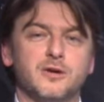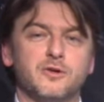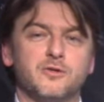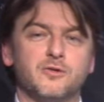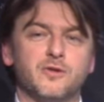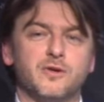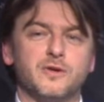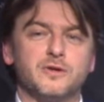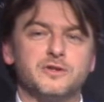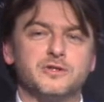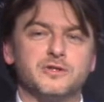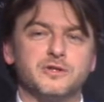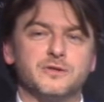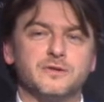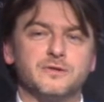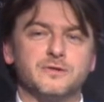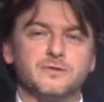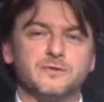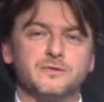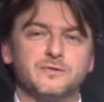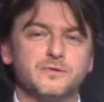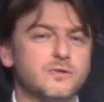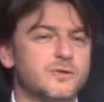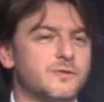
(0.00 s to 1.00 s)
Croatia
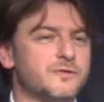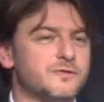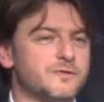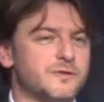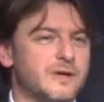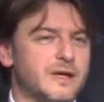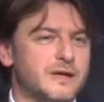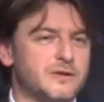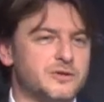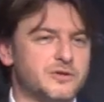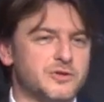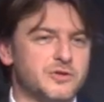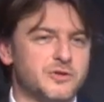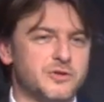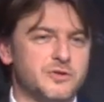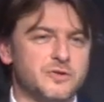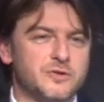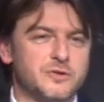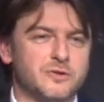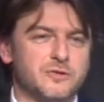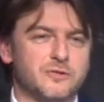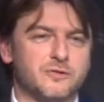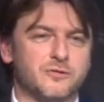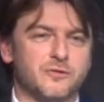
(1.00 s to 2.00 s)
full of nature,
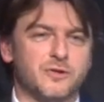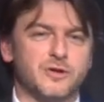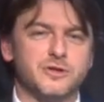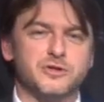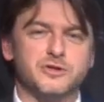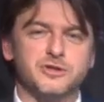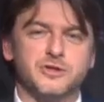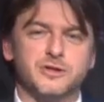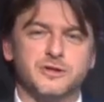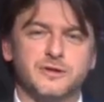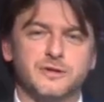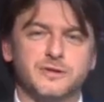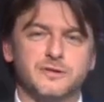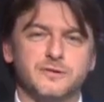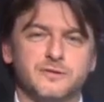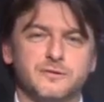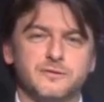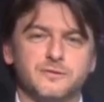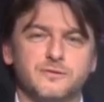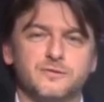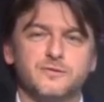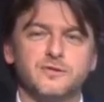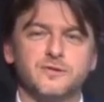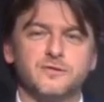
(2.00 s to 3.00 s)
Croatia
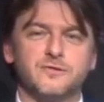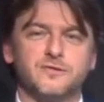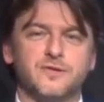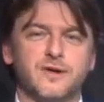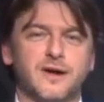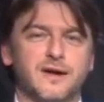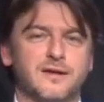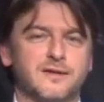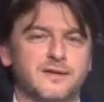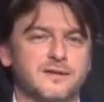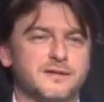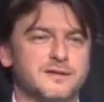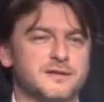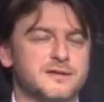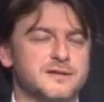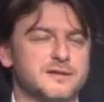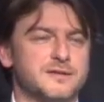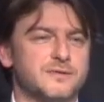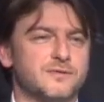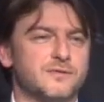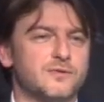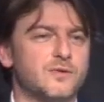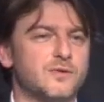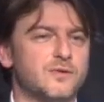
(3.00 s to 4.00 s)
full of
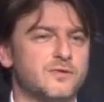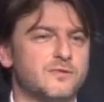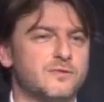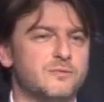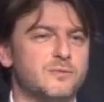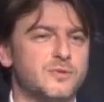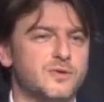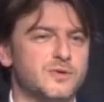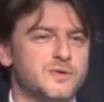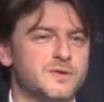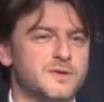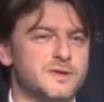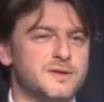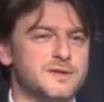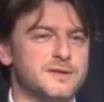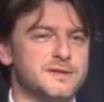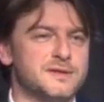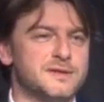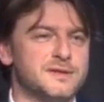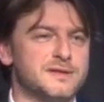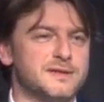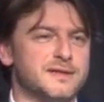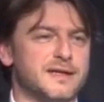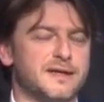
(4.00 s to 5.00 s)
islands, full of
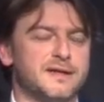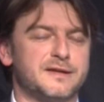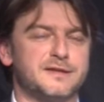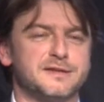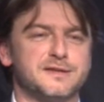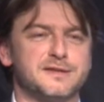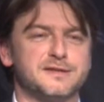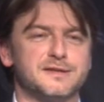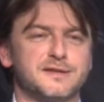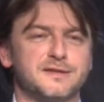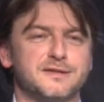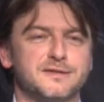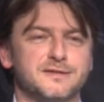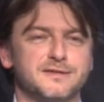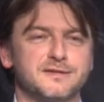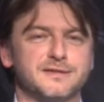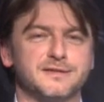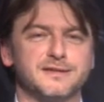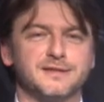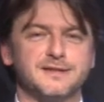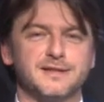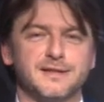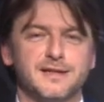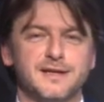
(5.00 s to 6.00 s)
beauties, taste,
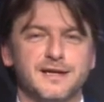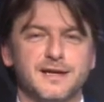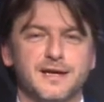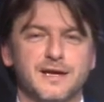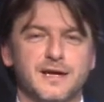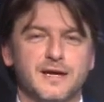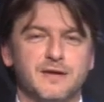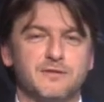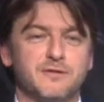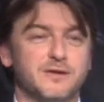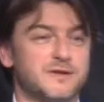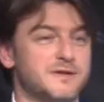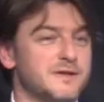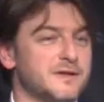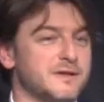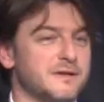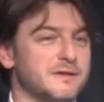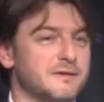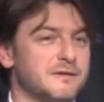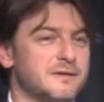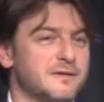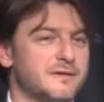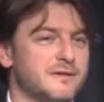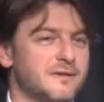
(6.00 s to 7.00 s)
everything.
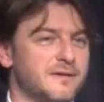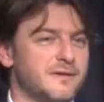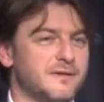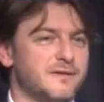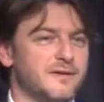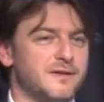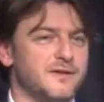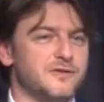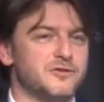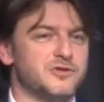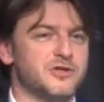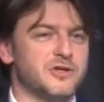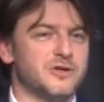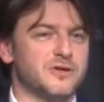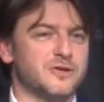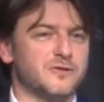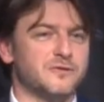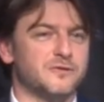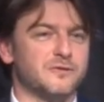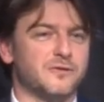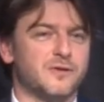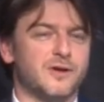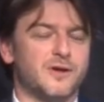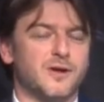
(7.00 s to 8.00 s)
In general,
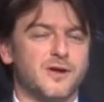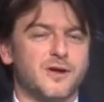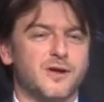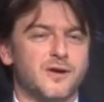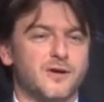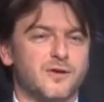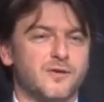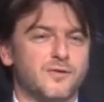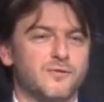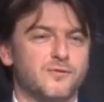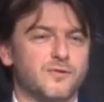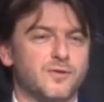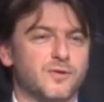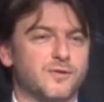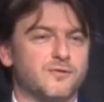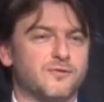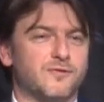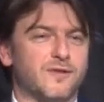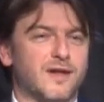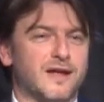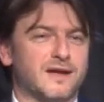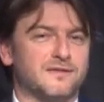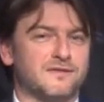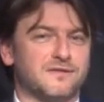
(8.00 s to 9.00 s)
full of
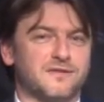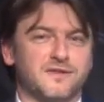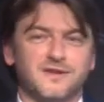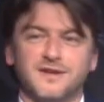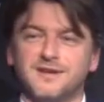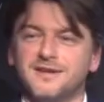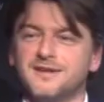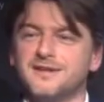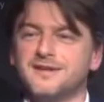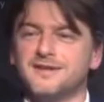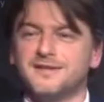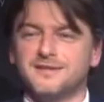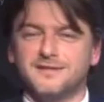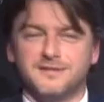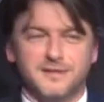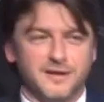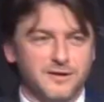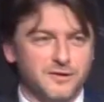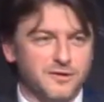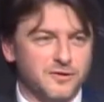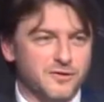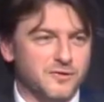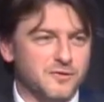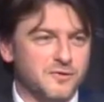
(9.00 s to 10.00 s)
life.
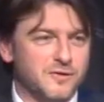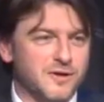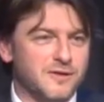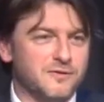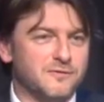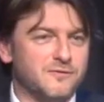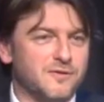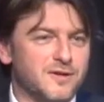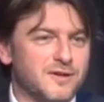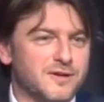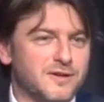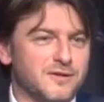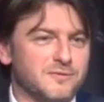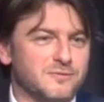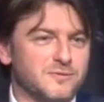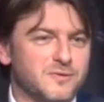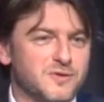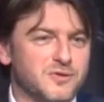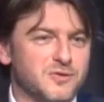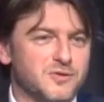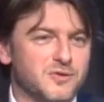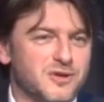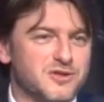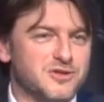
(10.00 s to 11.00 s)
Thank you and welcome
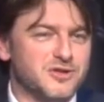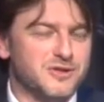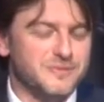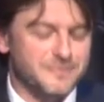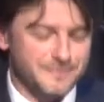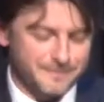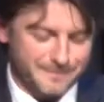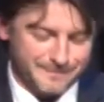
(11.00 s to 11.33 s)
to Croatia.